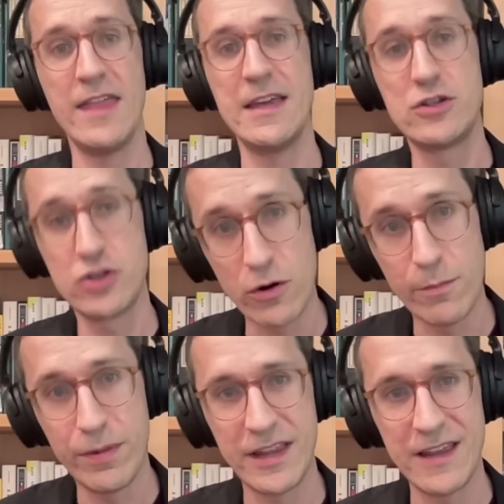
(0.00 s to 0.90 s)
and they
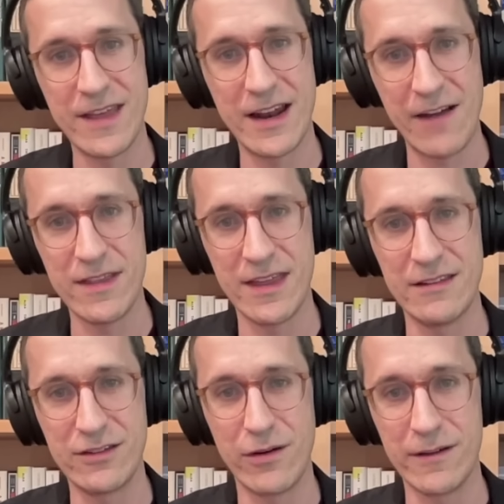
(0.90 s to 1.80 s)
don't believe that everything
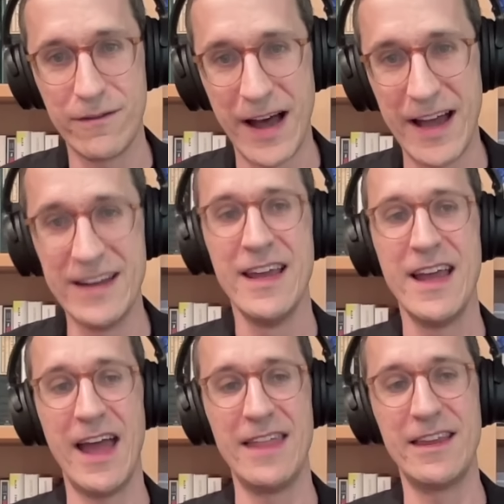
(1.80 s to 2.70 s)
is going fine.
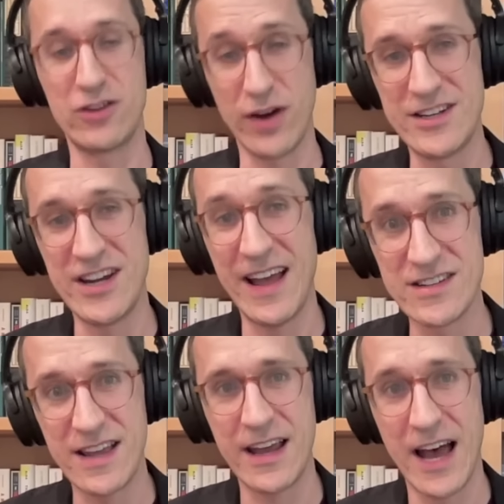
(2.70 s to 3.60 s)
And the great
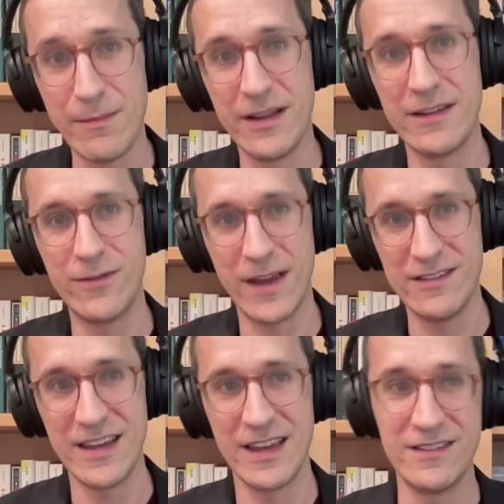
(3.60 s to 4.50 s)
challenge that Kamala is
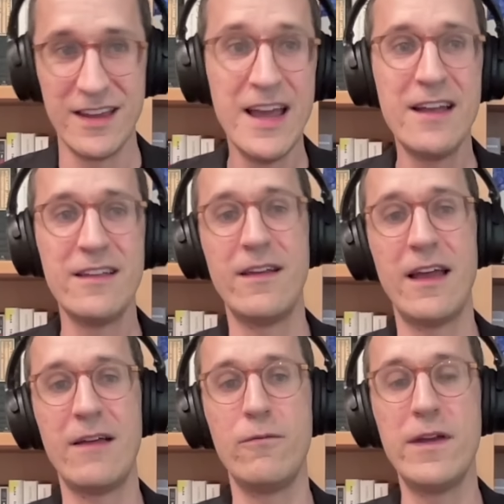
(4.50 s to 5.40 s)
facing is
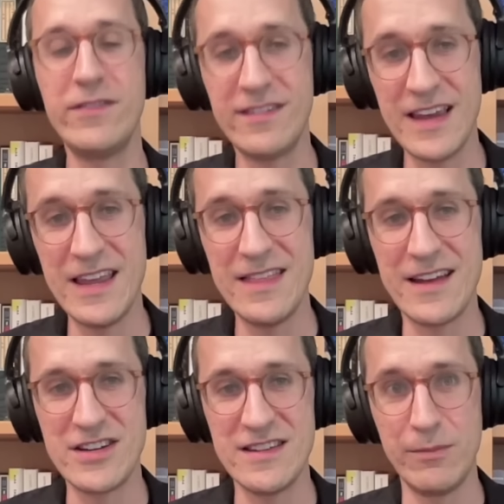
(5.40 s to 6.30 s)
we've seen
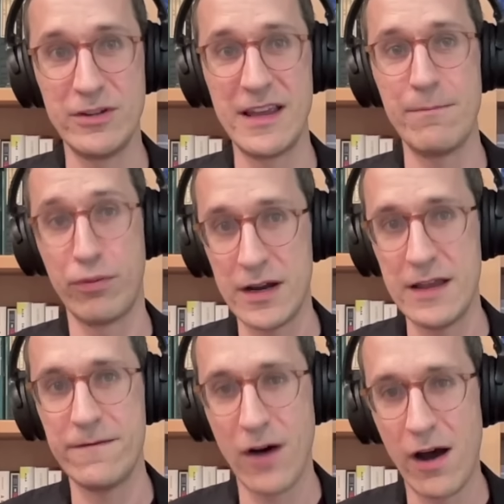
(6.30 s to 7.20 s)
that she's able to get
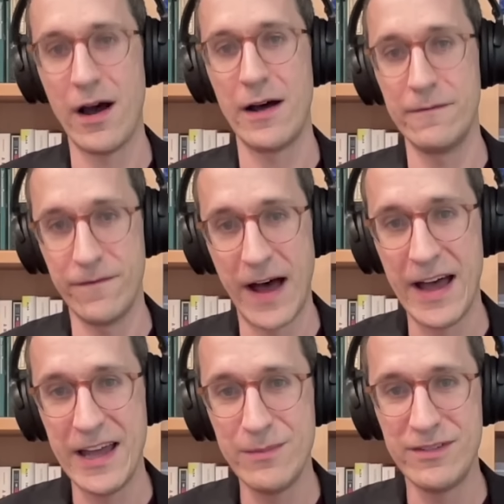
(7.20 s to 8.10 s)
pretty far on
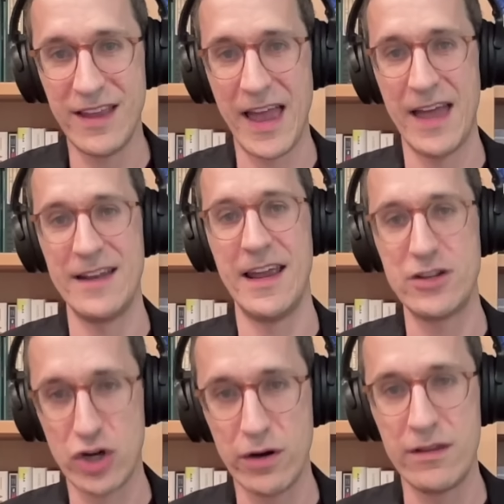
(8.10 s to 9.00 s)
vibes and a
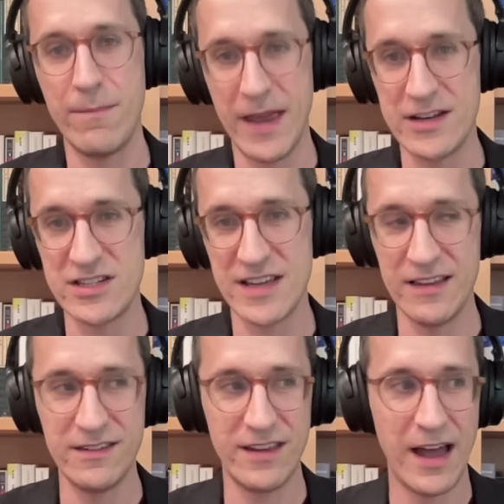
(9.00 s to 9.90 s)
turn the page
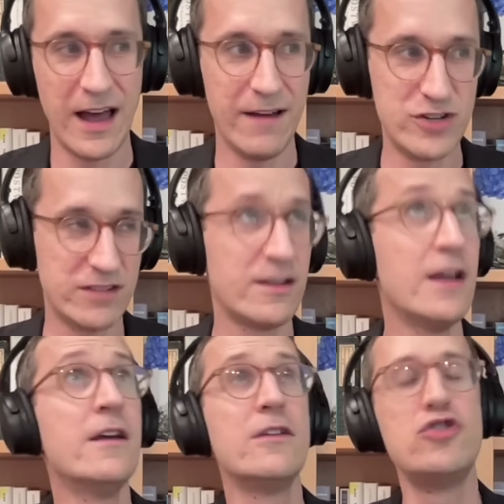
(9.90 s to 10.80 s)
sense of just
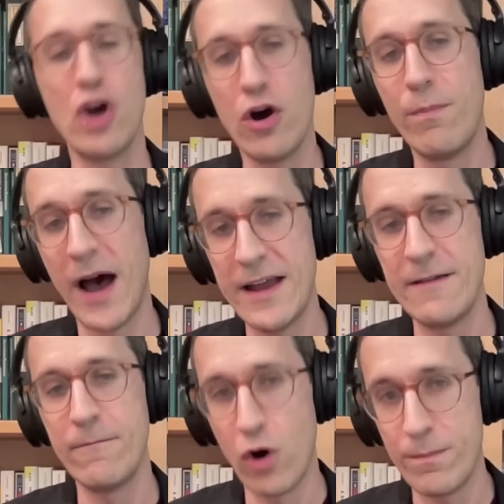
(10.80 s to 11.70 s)
Joe
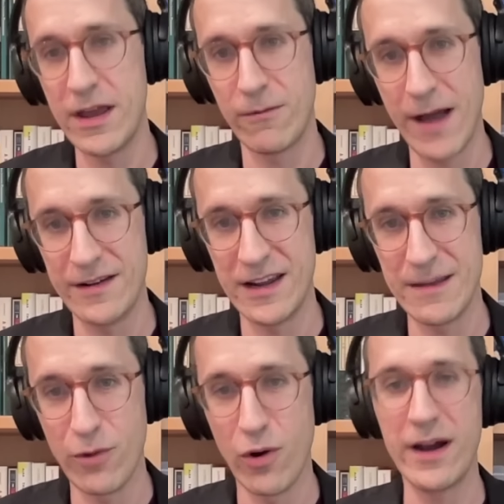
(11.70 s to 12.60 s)
Biden won't be around
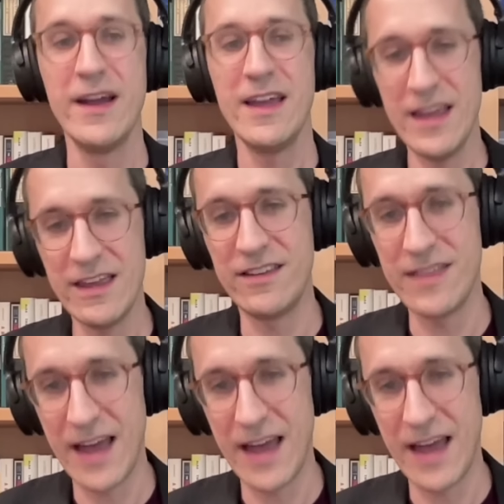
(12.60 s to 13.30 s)
anymore. Isn't